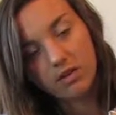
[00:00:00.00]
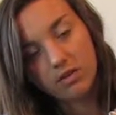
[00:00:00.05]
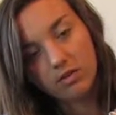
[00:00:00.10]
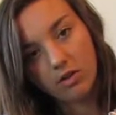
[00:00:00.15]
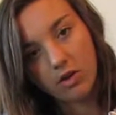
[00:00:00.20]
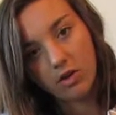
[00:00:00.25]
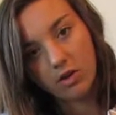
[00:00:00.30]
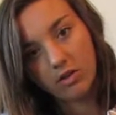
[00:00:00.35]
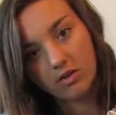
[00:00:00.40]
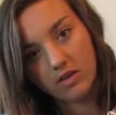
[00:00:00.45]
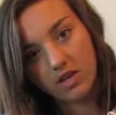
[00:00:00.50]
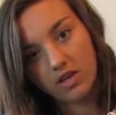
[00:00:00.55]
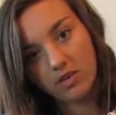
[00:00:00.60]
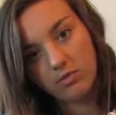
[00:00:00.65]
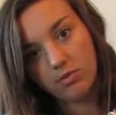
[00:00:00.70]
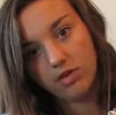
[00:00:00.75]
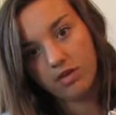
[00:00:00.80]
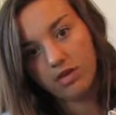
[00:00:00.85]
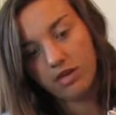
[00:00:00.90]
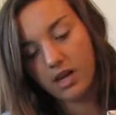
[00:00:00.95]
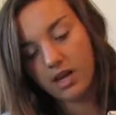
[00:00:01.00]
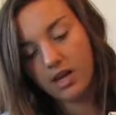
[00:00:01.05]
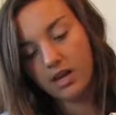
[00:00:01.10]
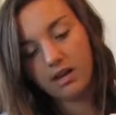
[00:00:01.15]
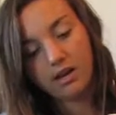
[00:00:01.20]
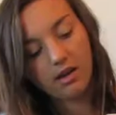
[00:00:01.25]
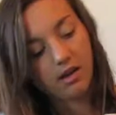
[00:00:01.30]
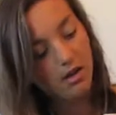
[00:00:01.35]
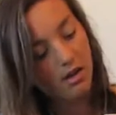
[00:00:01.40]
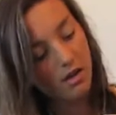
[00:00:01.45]
longer than you would
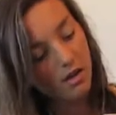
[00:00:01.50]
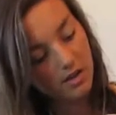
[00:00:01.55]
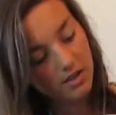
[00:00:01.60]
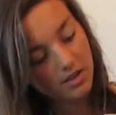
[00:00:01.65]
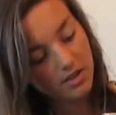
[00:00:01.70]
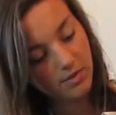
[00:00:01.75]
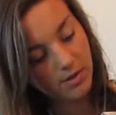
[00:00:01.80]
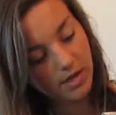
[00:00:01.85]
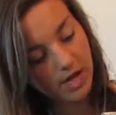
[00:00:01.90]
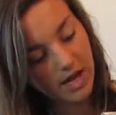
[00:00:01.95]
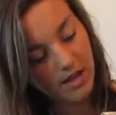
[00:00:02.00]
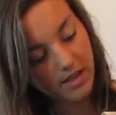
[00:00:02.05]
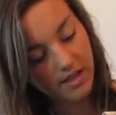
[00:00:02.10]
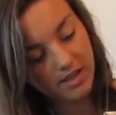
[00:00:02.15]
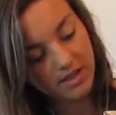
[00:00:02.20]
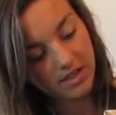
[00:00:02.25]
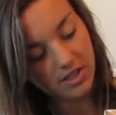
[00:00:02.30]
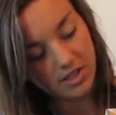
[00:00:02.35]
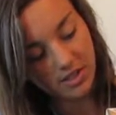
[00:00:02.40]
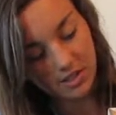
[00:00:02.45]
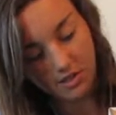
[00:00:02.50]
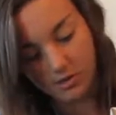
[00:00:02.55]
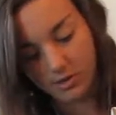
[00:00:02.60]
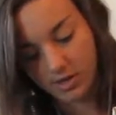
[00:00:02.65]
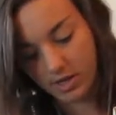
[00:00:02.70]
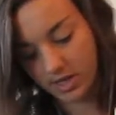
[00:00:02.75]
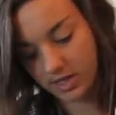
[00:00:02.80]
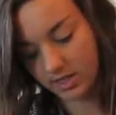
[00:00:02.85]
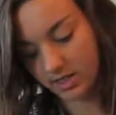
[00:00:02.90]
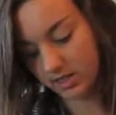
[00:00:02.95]
think. So what I like to do
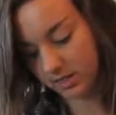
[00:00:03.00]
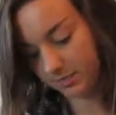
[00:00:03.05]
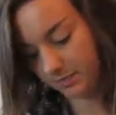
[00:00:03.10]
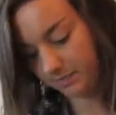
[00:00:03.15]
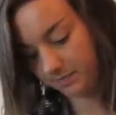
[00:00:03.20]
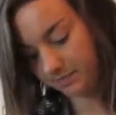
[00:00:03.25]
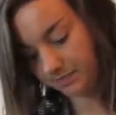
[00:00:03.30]
is